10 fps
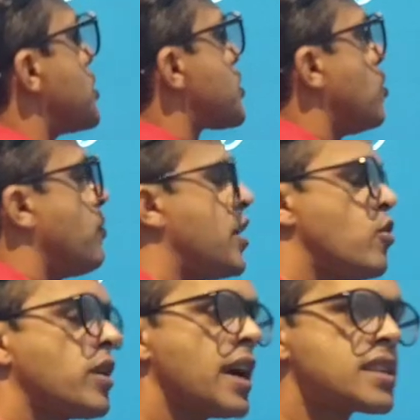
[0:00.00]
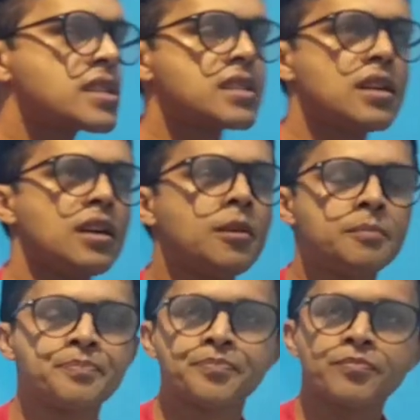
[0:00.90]
So when you get
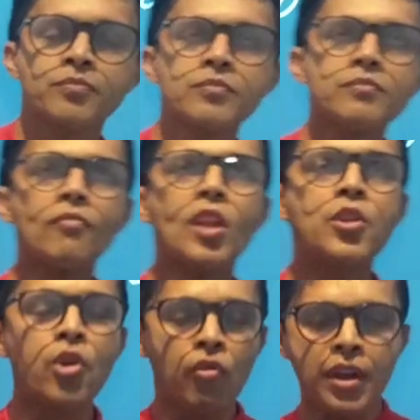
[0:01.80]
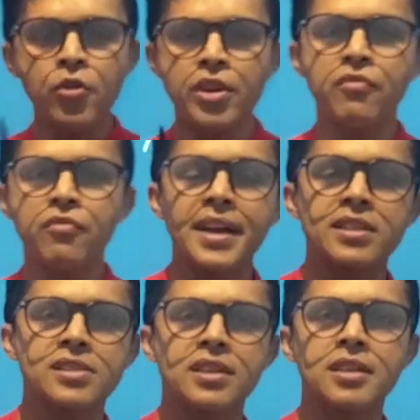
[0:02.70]
when you divide
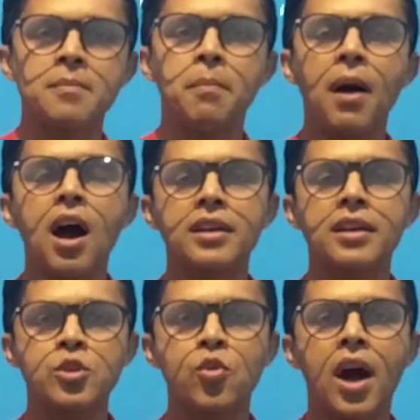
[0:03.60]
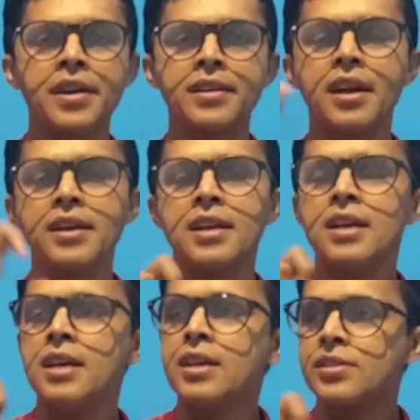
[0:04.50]
a certain part into 100
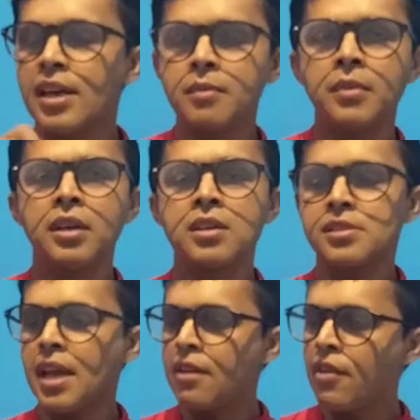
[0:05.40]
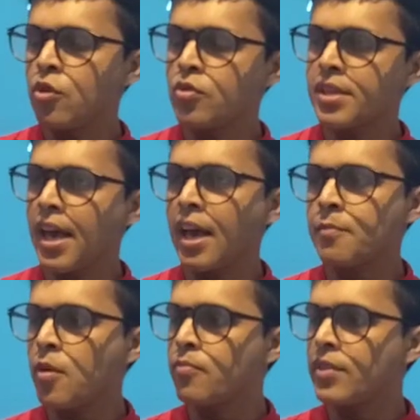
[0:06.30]
segments, and when you
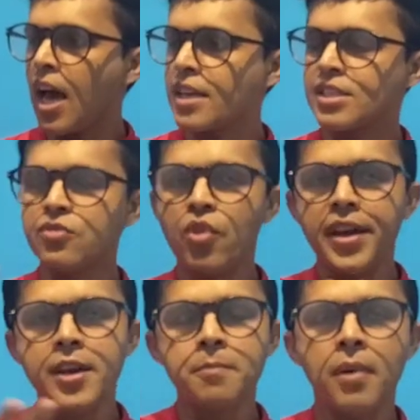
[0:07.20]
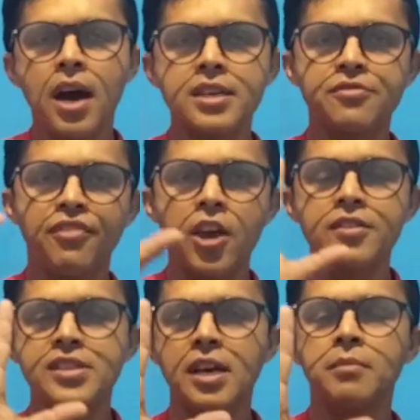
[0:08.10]
take from that divided part
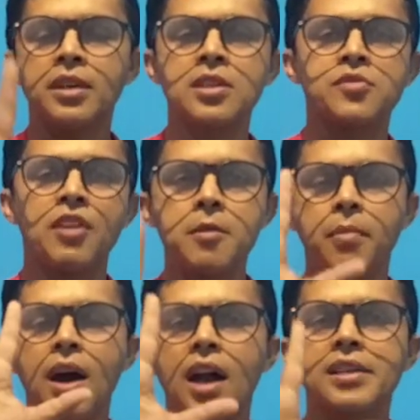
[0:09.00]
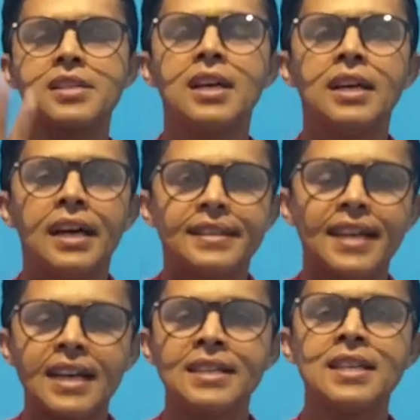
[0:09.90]
5 segments, 5 parts,
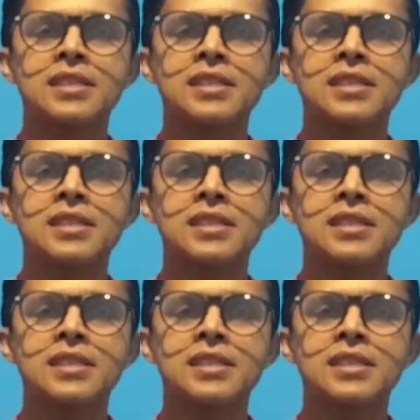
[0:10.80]
that